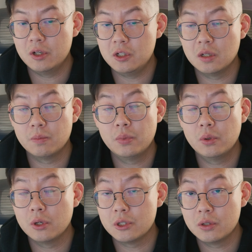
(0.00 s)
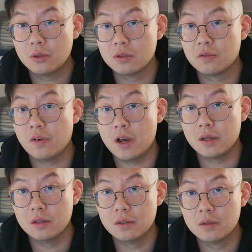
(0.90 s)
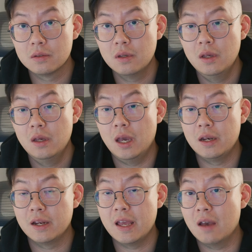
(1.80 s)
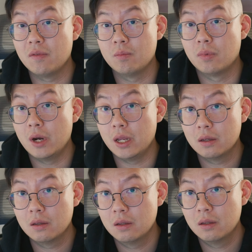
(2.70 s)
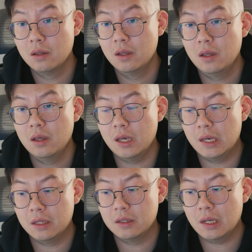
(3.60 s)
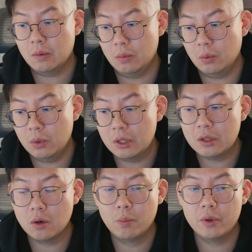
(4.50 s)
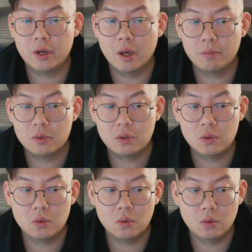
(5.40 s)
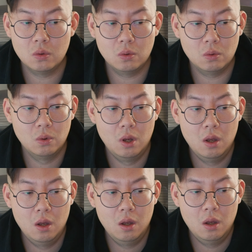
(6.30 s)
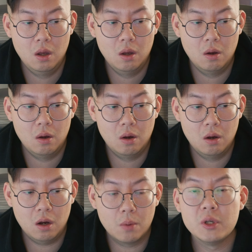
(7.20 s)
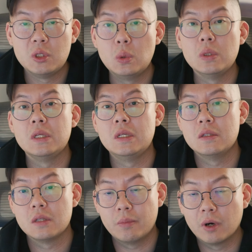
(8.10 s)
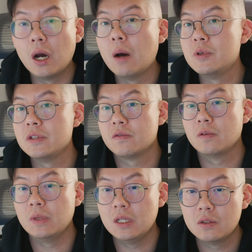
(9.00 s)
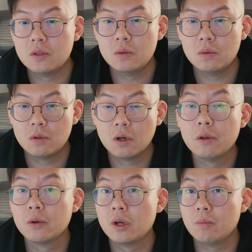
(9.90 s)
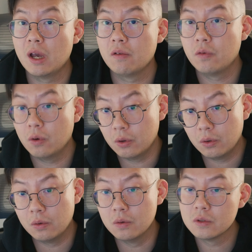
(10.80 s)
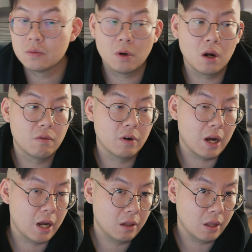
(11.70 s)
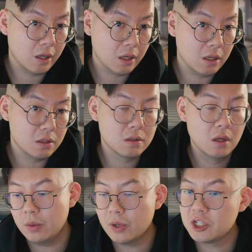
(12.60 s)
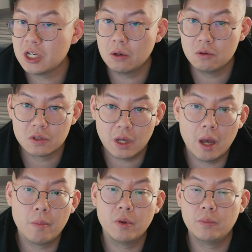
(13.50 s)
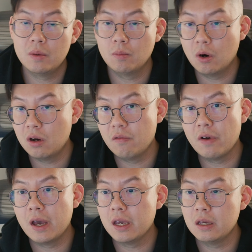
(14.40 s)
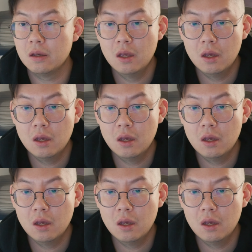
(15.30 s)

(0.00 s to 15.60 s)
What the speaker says: you could push those files and not have it break. And that really opened up to opportunities and more options for me to color grade my photos, recover highlights, bring my shadows up a bit more if I